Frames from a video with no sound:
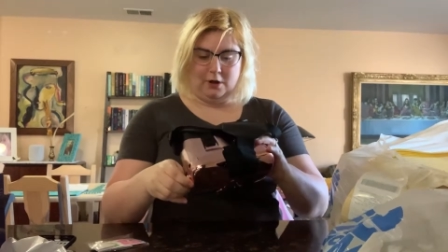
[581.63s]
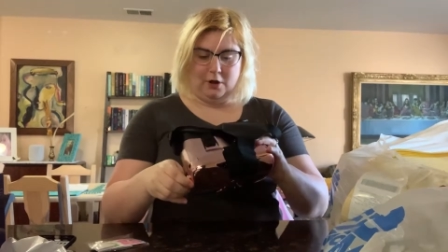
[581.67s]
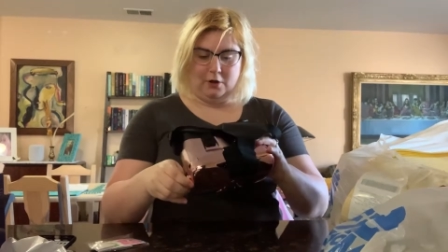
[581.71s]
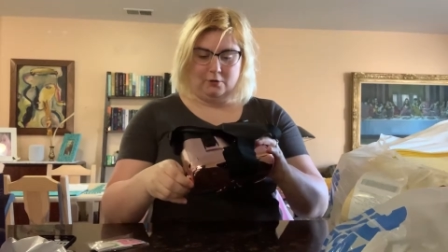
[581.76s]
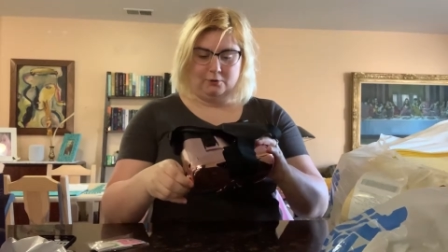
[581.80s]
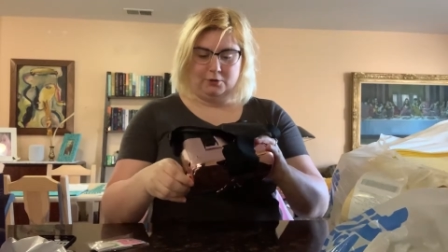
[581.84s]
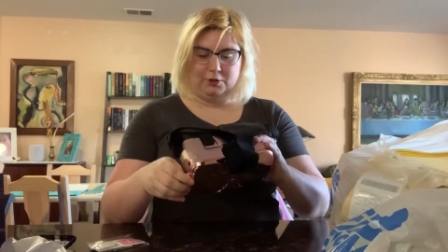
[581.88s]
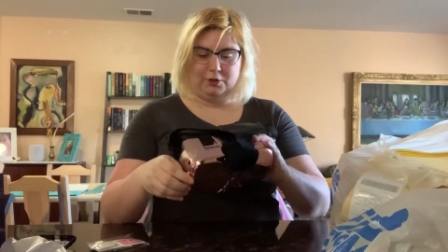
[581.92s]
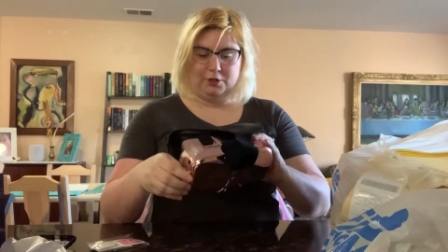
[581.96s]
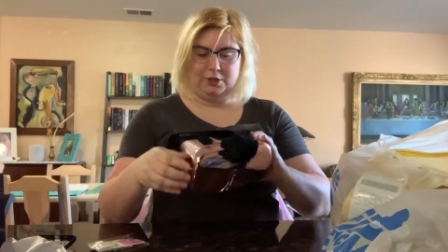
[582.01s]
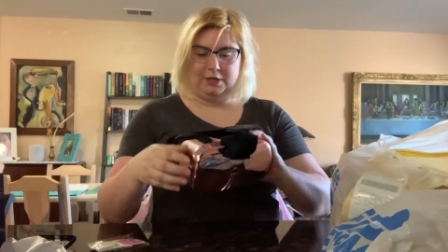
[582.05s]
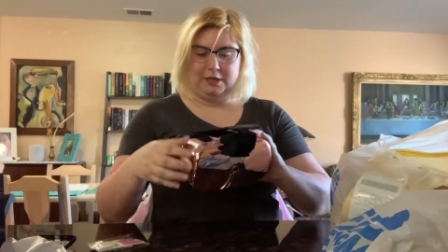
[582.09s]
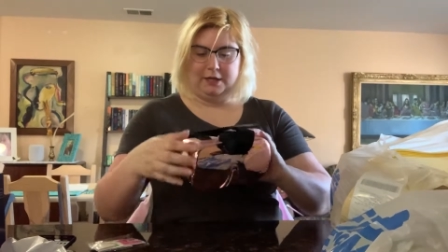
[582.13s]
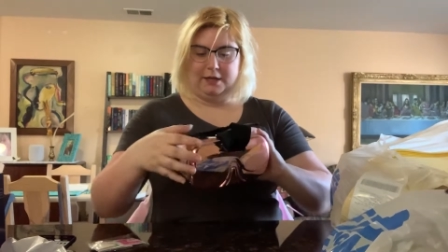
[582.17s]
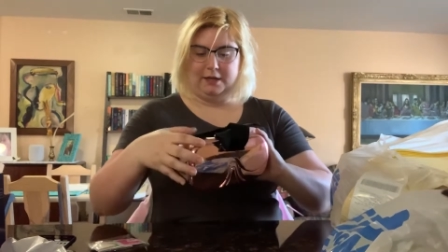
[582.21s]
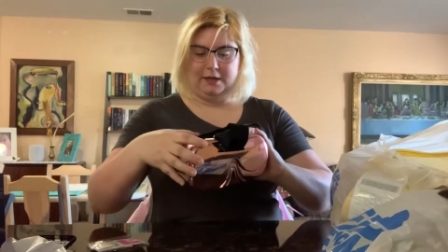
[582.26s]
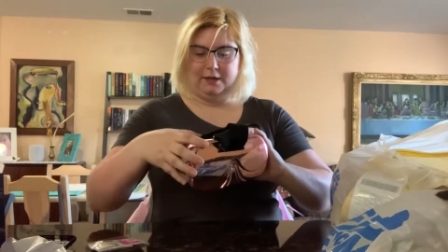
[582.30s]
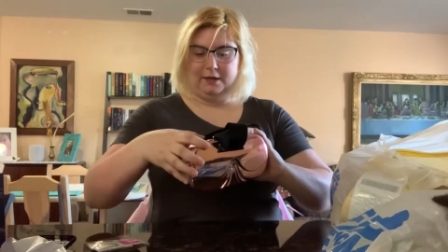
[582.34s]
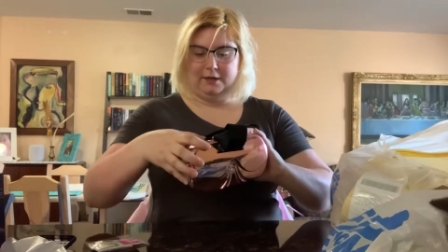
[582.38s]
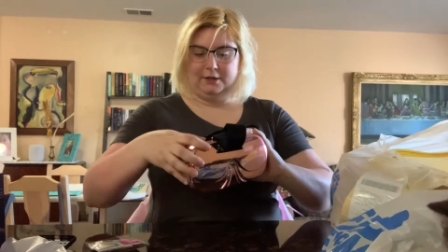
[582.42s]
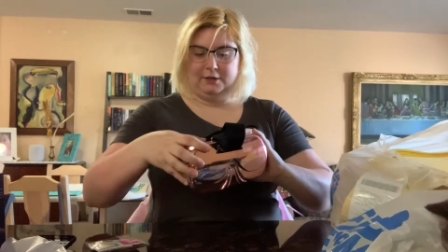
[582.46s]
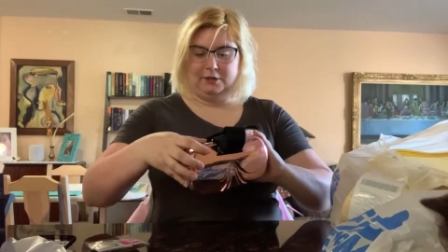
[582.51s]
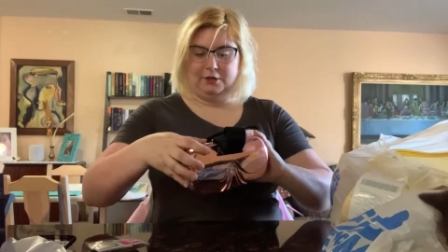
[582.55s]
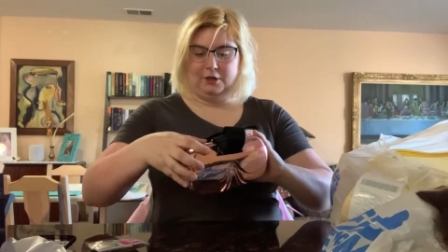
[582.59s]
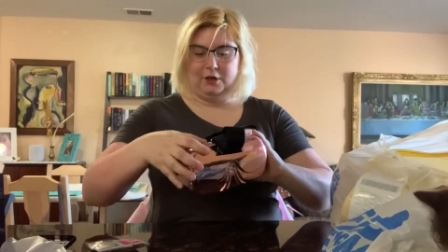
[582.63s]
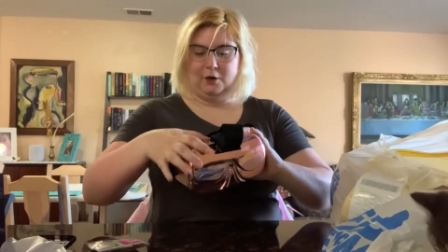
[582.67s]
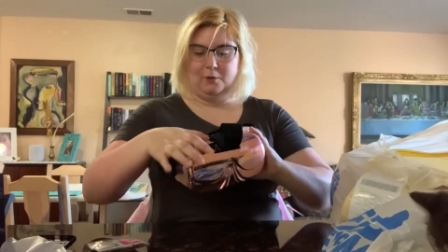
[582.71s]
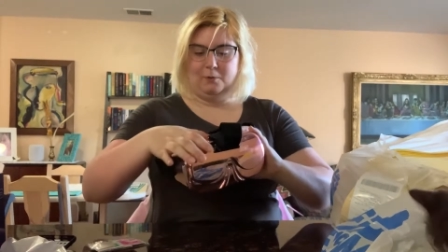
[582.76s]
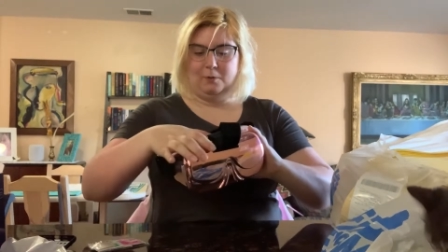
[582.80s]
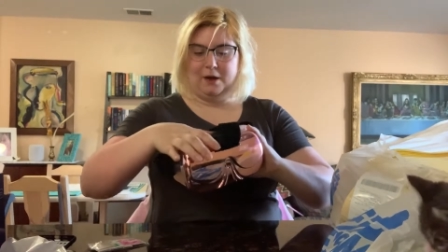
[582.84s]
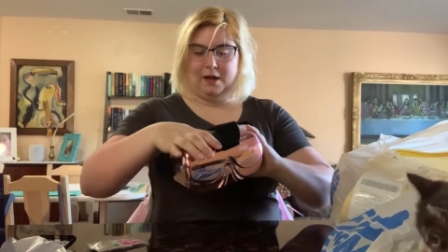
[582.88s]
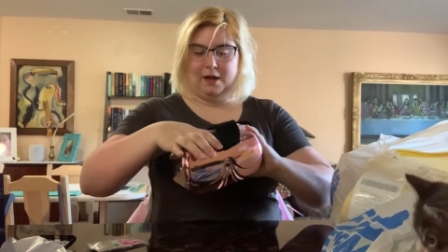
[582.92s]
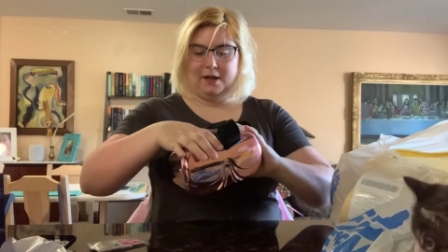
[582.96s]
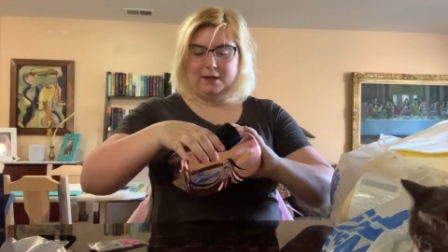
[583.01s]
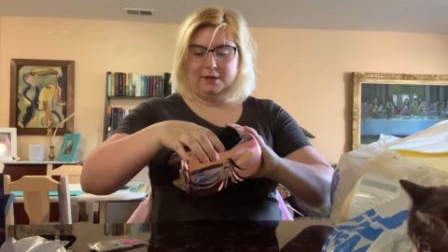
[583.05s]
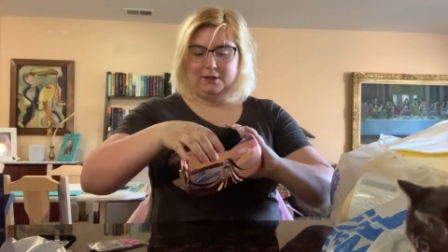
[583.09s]
Oh shit. You know
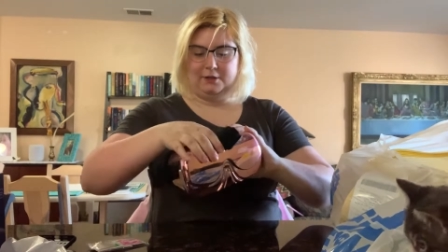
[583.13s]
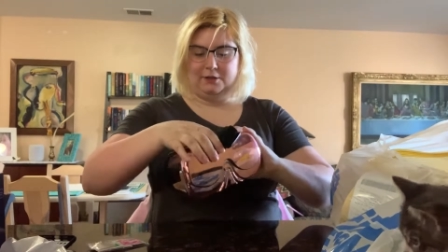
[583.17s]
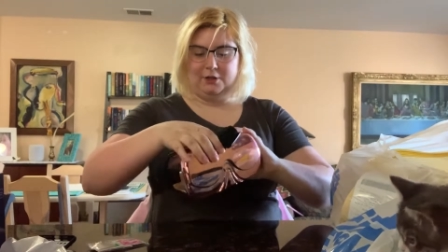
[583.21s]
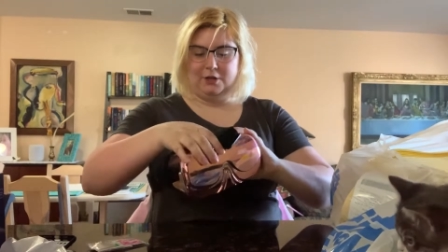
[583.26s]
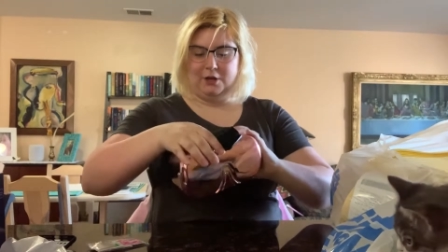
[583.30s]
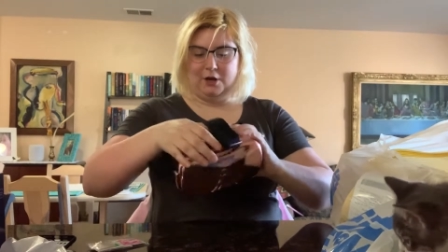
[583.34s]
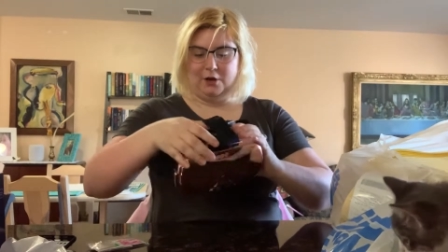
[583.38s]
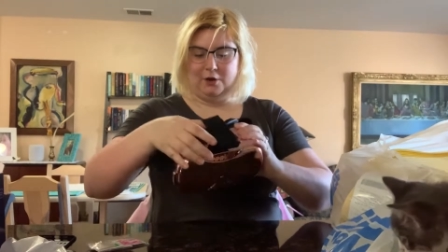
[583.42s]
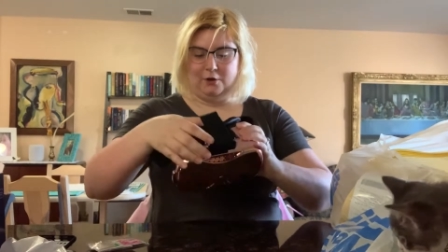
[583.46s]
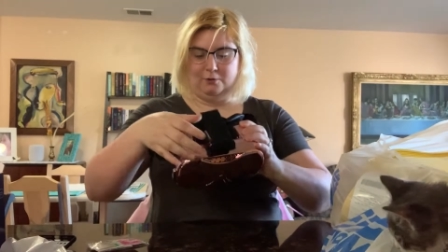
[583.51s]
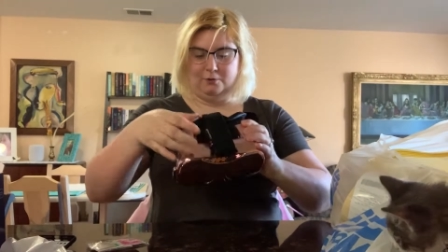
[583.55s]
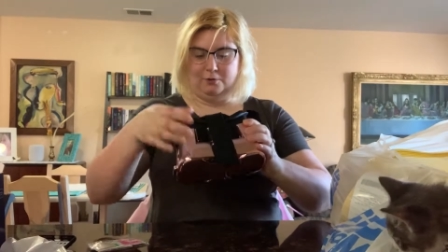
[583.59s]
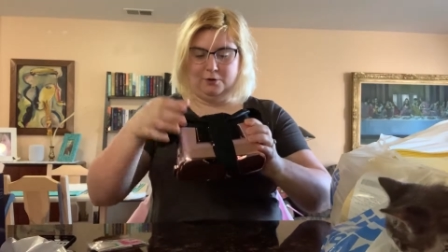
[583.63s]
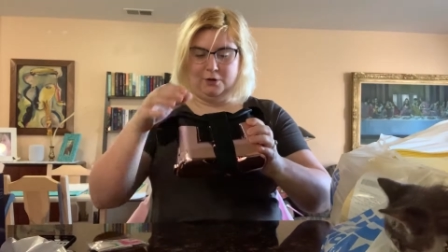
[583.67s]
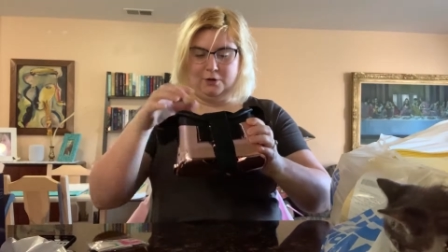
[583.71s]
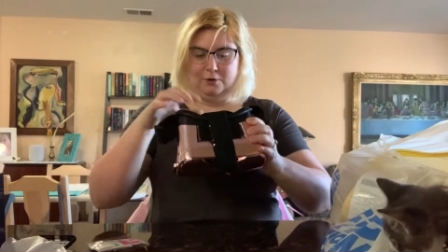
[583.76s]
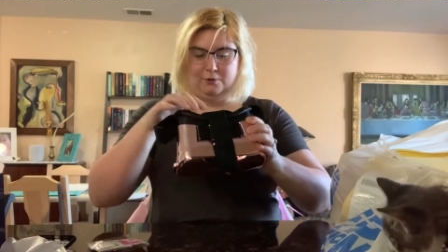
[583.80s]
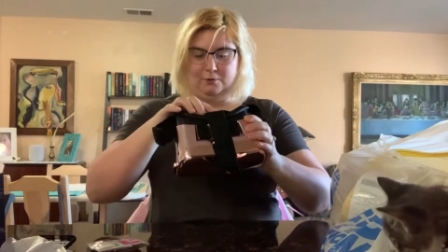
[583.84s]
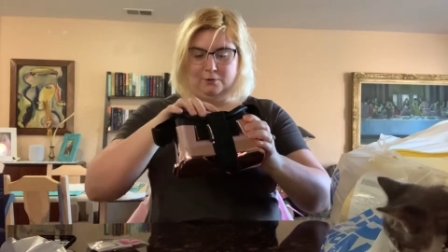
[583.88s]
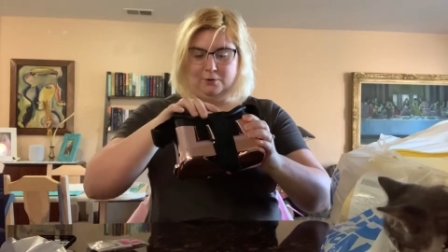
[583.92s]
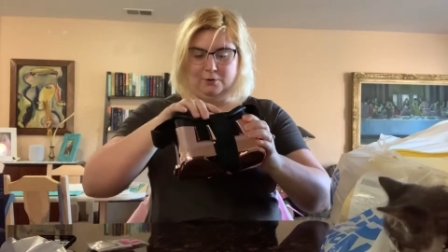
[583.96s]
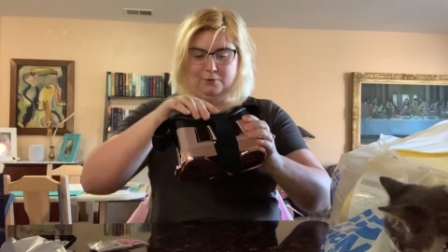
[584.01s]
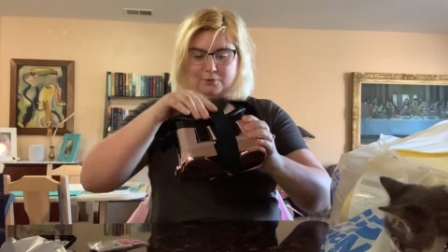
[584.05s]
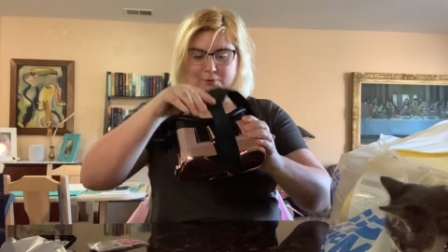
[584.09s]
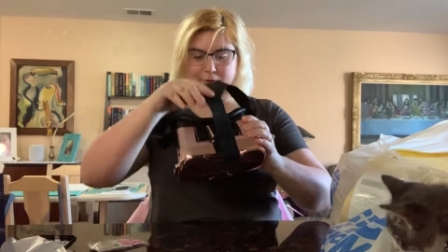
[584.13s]
what? No, no, no,